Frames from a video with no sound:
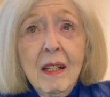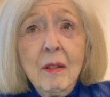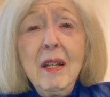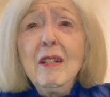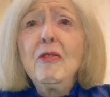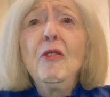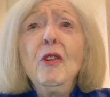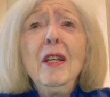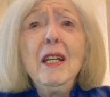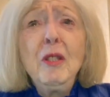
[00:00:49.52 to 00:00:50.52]
They're not the
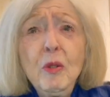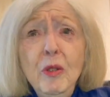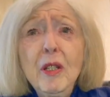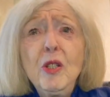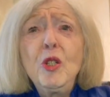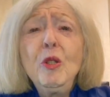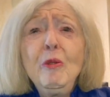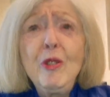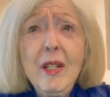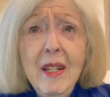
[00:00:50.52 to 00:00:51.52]
jumping hatred into again. It, they're
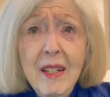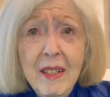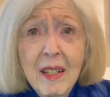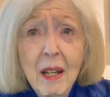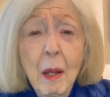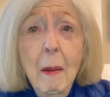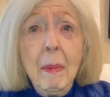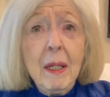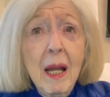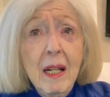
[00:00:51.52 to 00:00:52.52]
choosing it. Yeah.
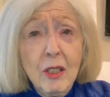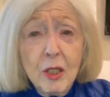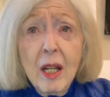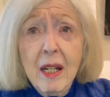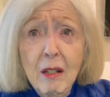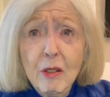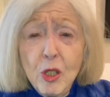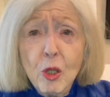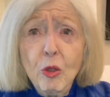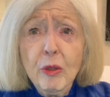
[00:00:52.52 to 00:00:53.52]
But I, I know
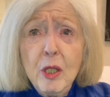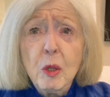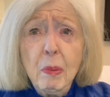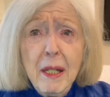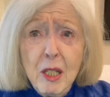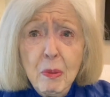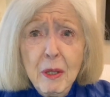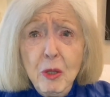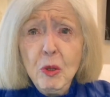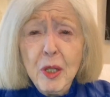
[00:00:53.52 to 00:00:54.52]
it's called
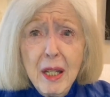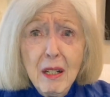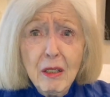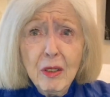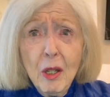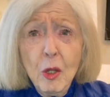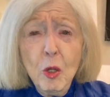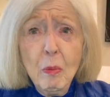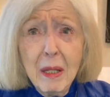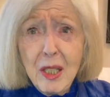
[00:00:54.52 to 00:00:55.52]
displacement. You cannot,
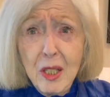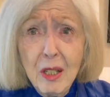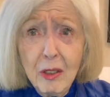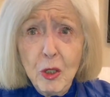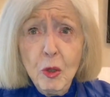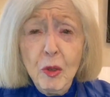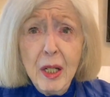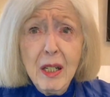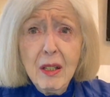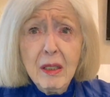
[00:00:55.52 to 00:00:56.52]
you must not, you
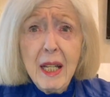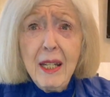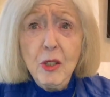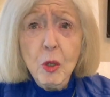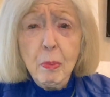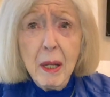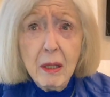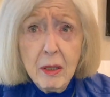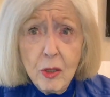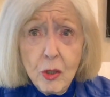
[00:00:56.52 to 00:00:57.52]
dare not hate your
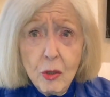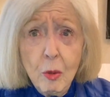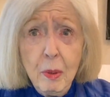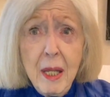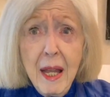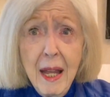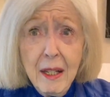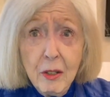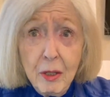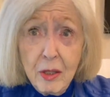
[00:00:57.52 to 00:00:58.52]
parents or be
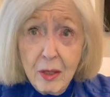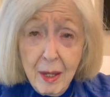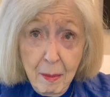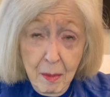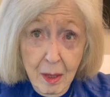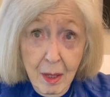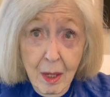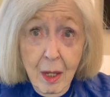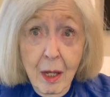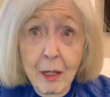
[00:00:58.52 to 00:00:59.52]
angry at them.
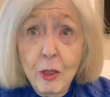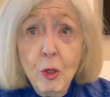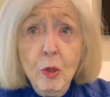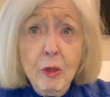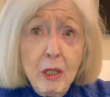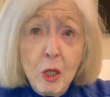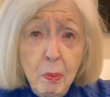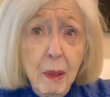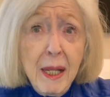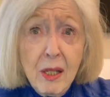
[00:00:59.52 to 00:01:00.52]
So you
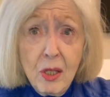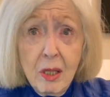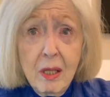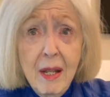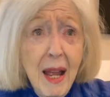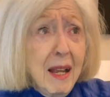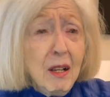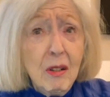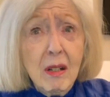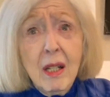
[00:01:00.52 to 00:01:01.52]
displace the
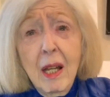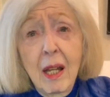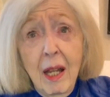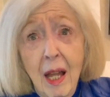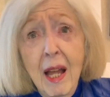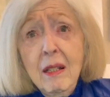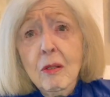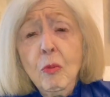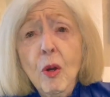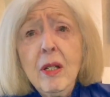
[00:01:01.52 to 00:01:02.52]
anger
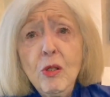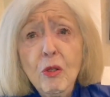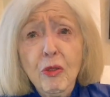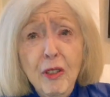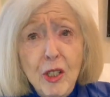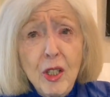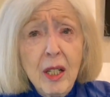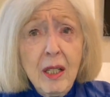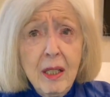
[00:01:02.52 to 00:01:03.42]
at what is officially